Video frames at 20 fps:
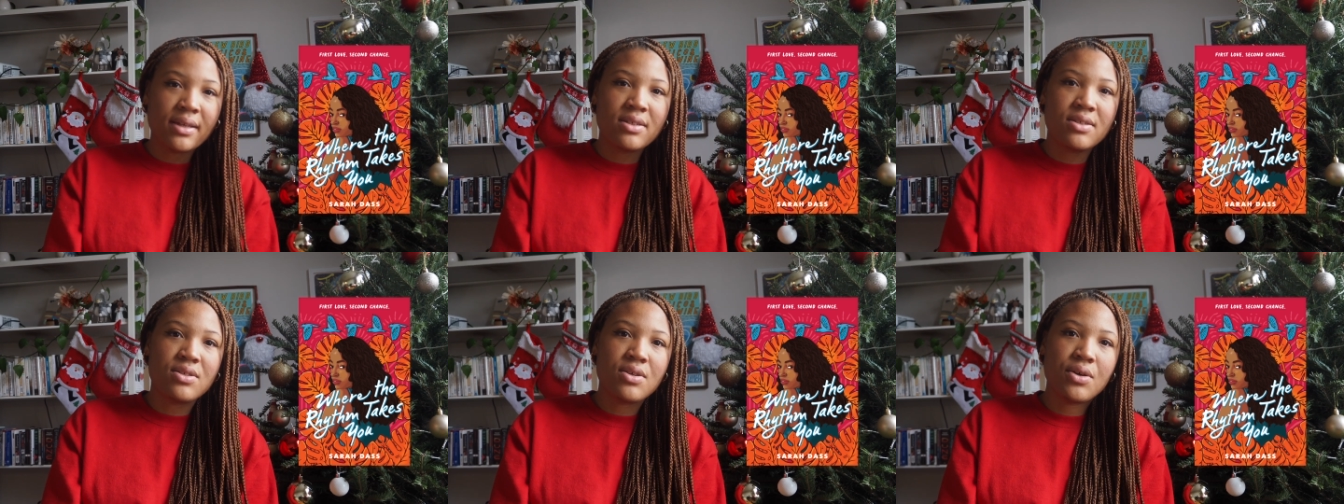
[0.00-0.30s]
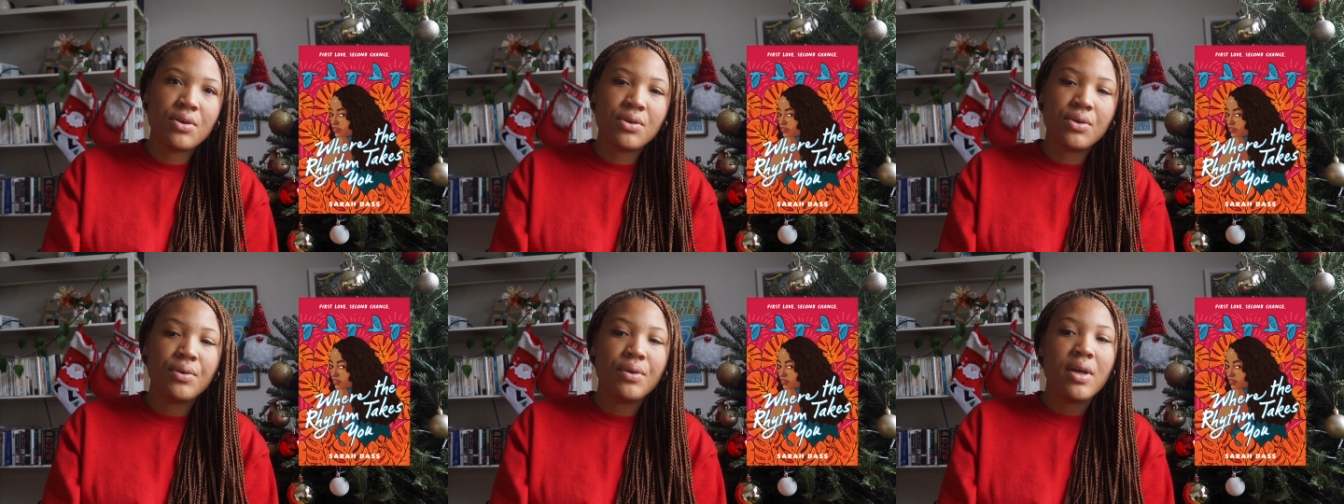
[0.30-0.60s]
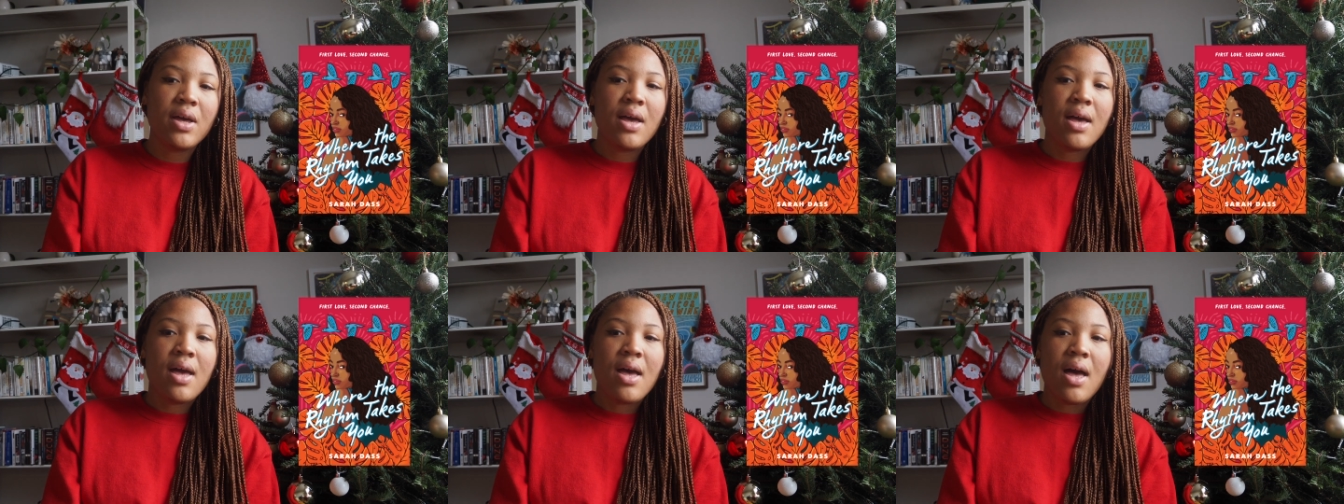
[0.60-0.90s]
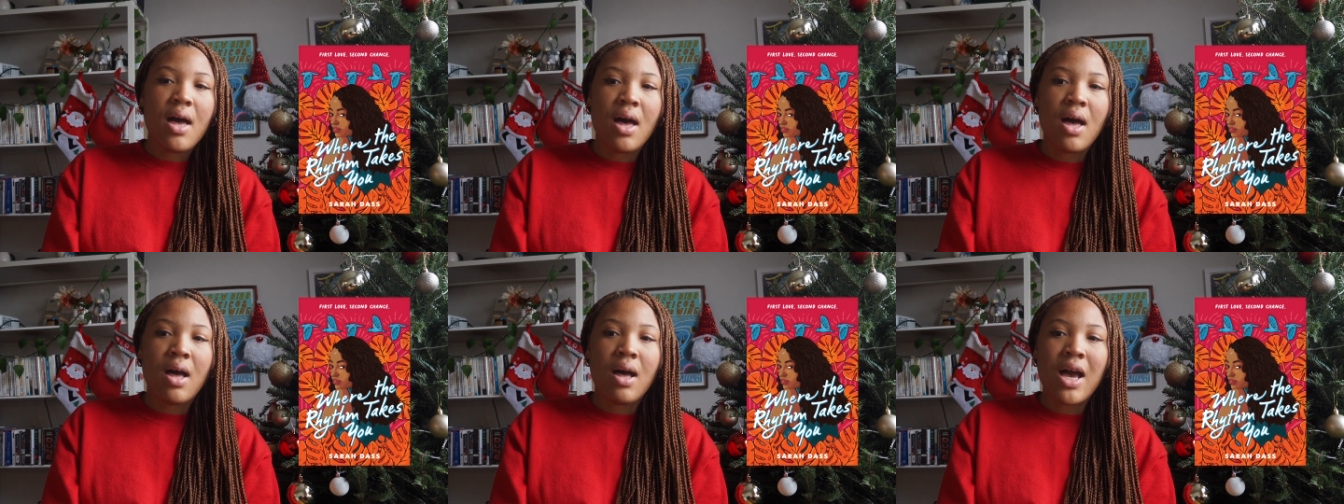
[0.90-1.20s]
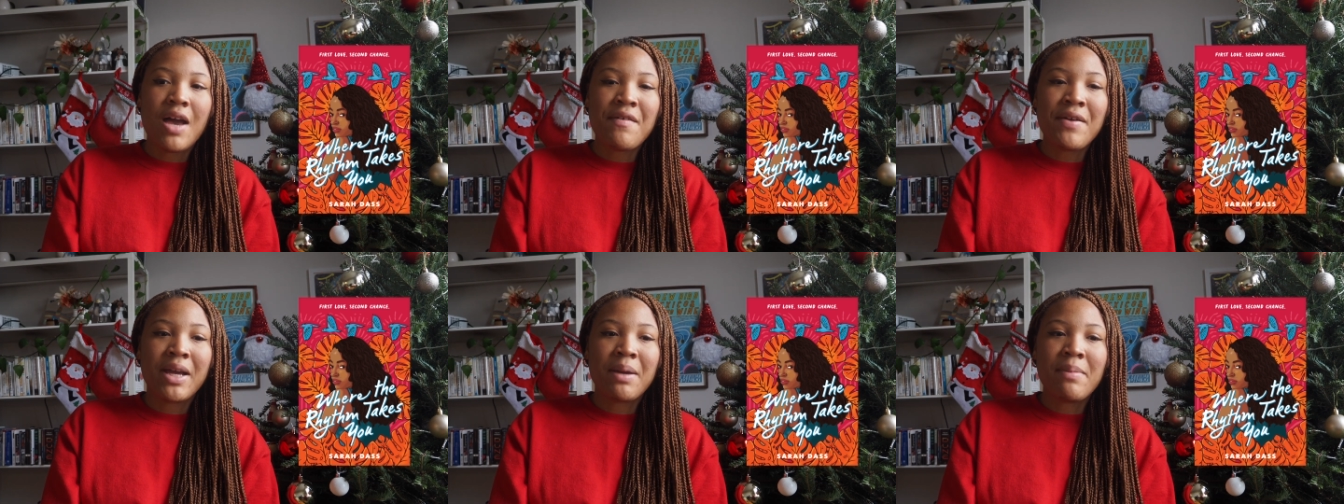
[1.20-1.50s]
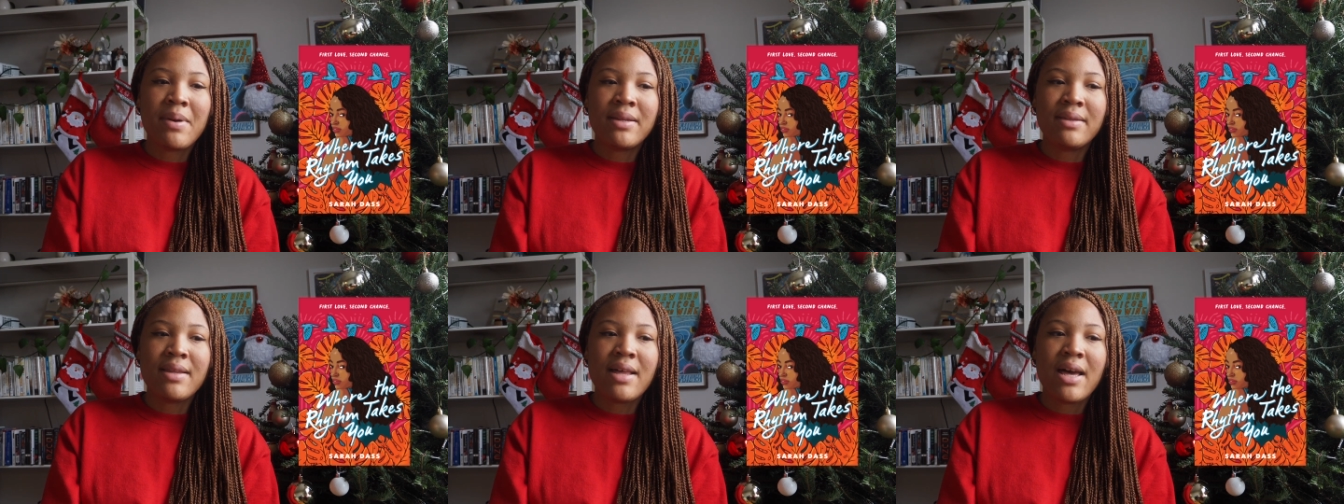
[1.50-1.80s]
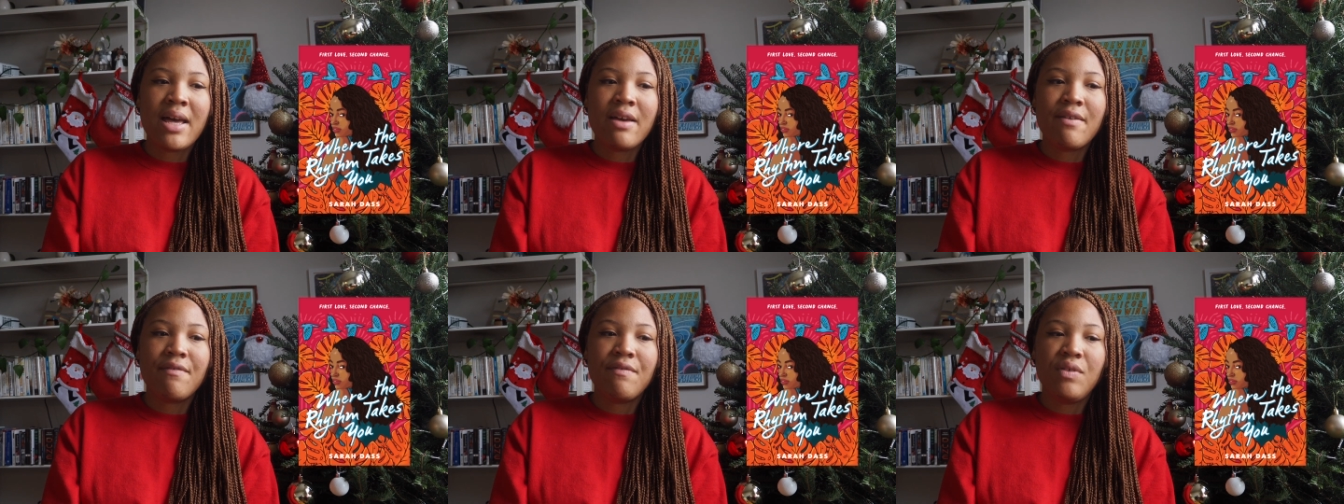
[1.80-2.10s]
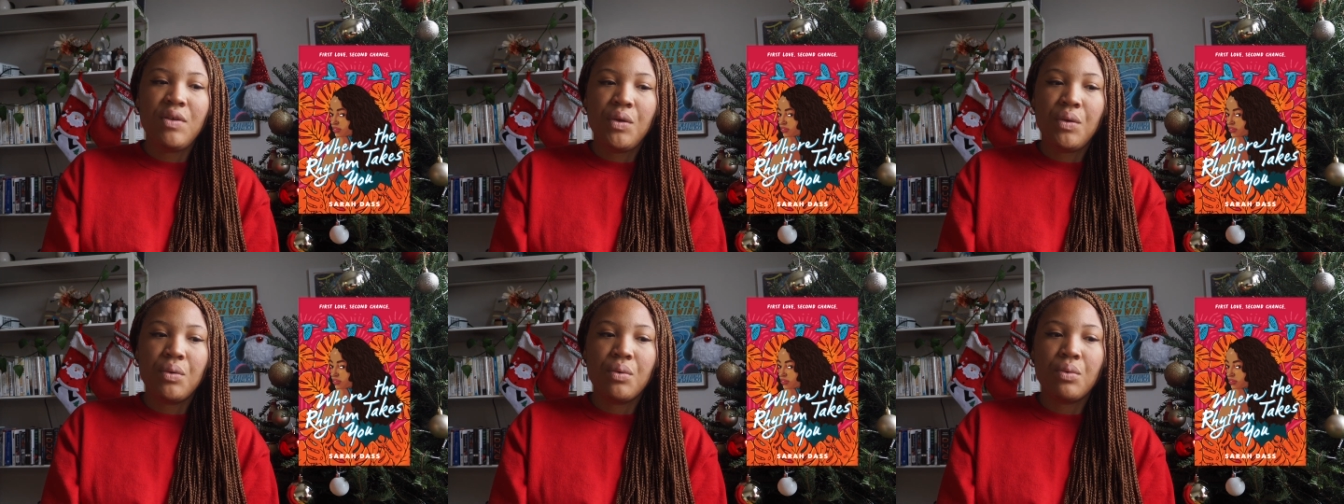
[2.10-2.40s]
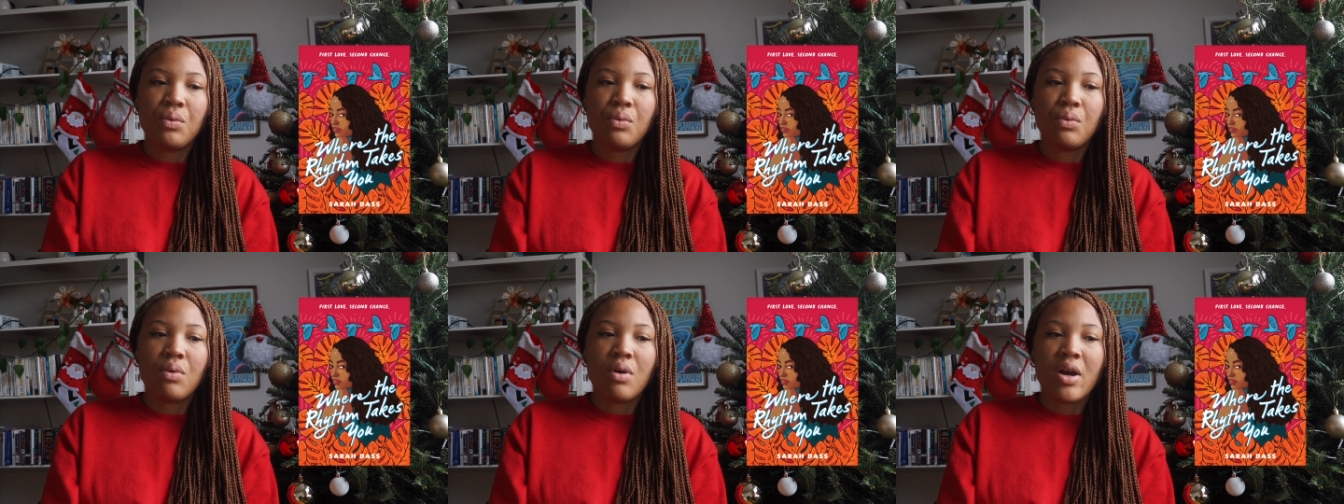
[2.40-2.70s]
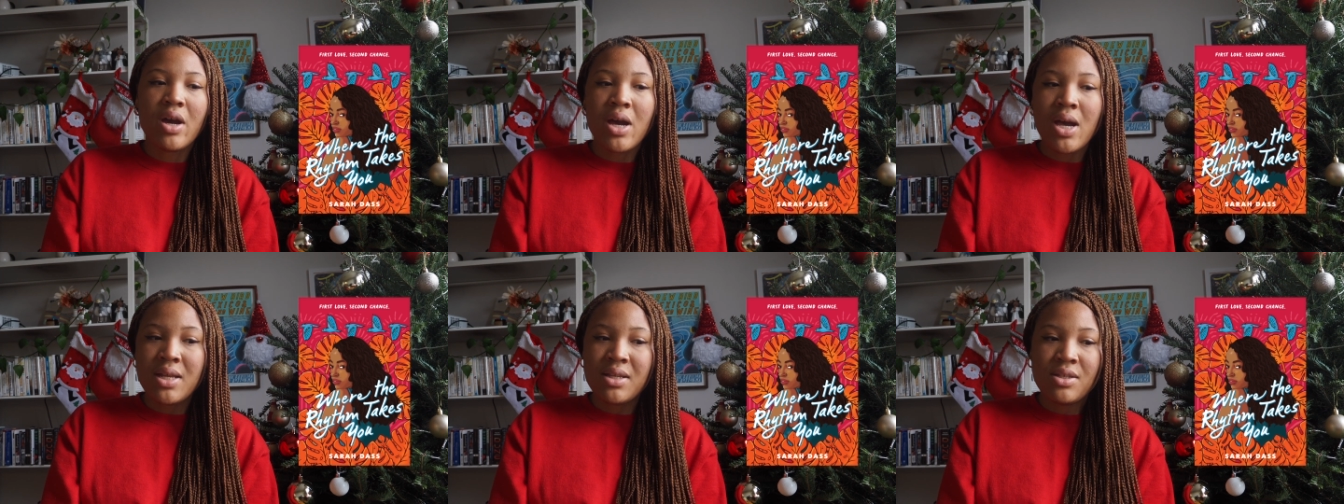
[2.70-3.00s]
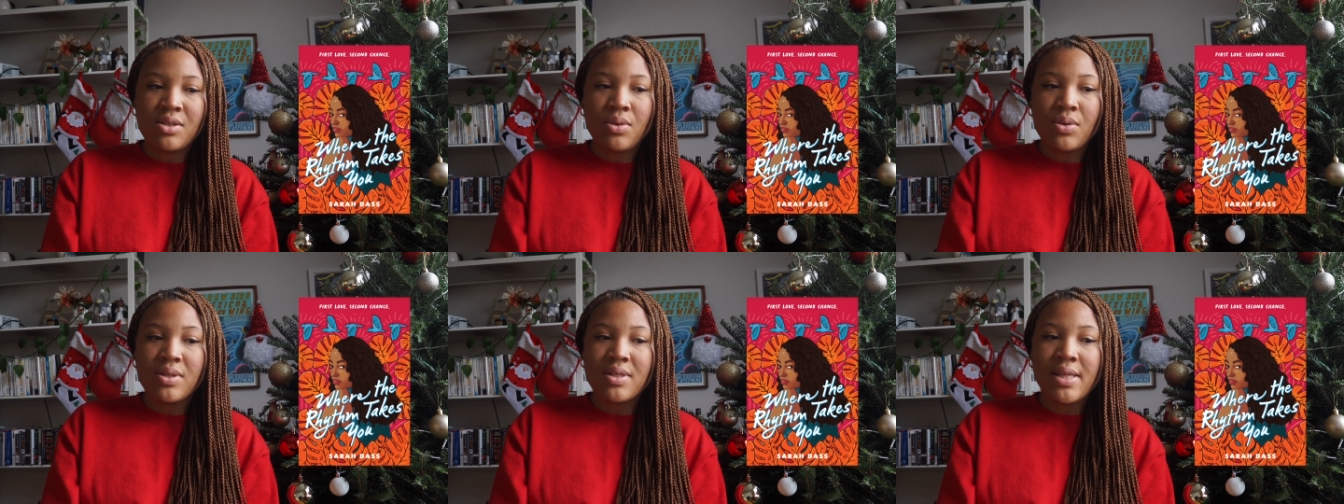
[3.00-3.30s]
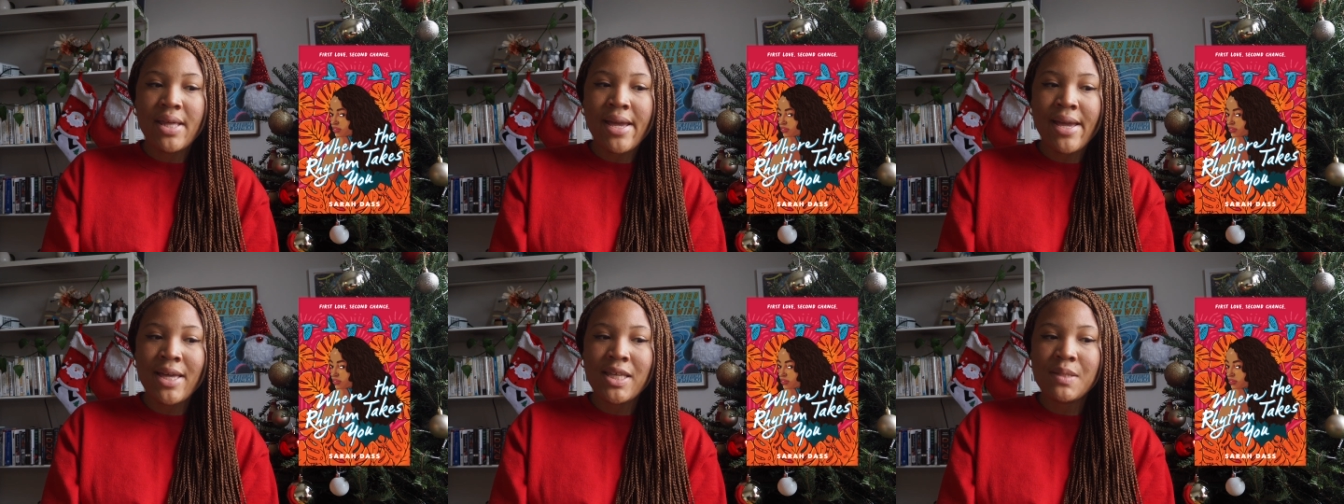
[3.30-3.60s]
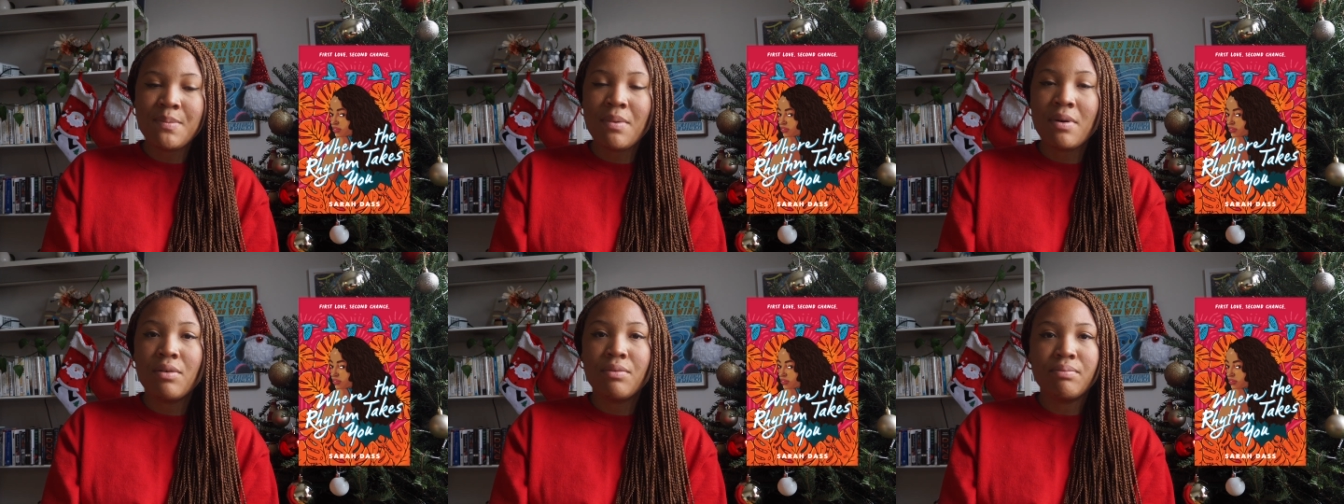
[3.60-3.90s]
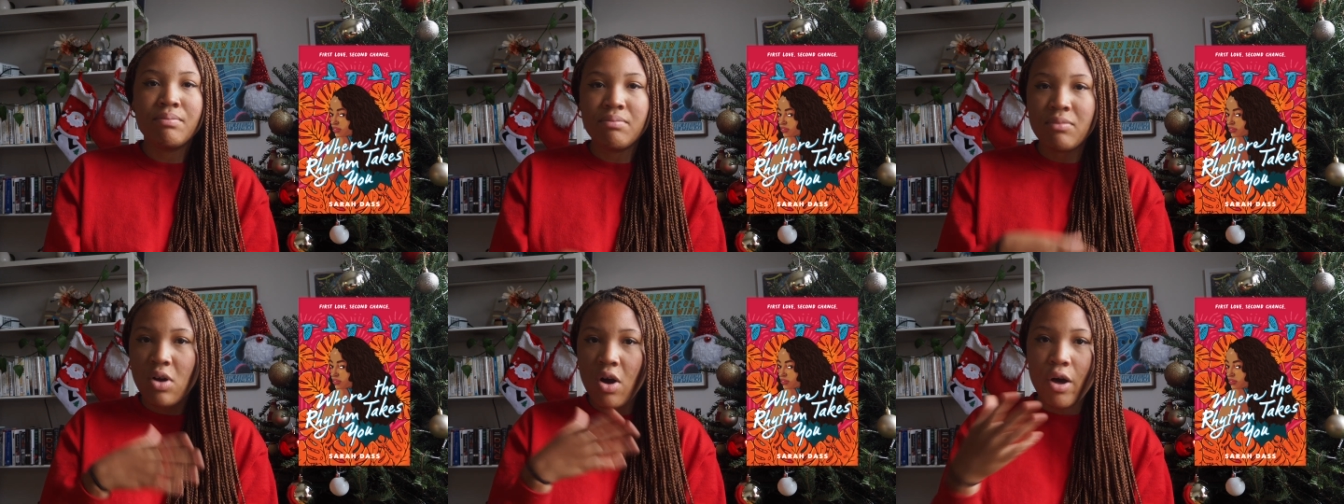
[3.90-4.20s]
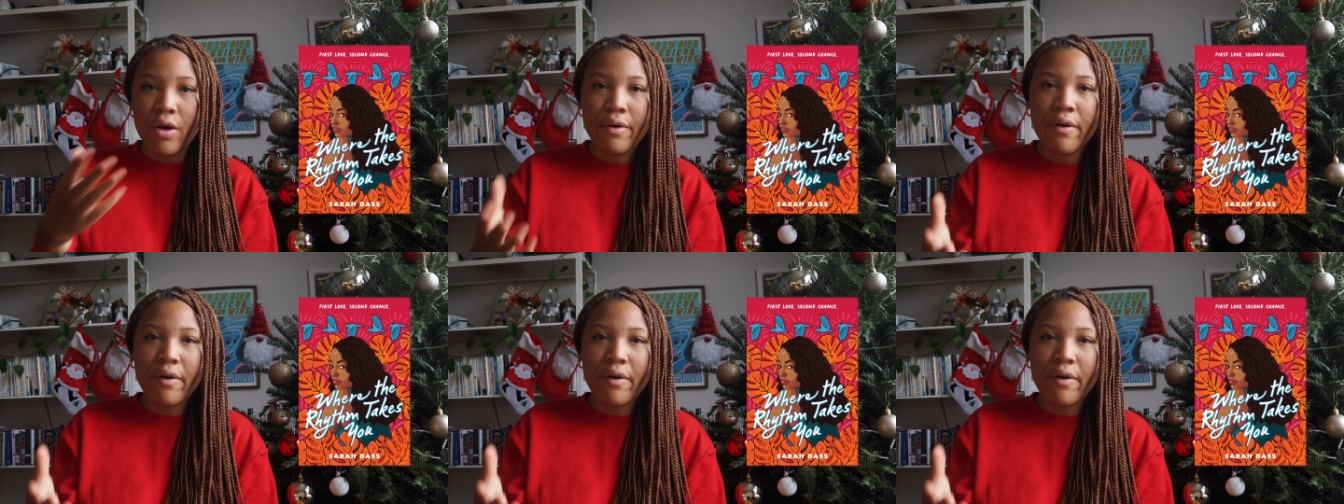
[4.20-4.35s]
So I recommend that if you are into those things, but I'll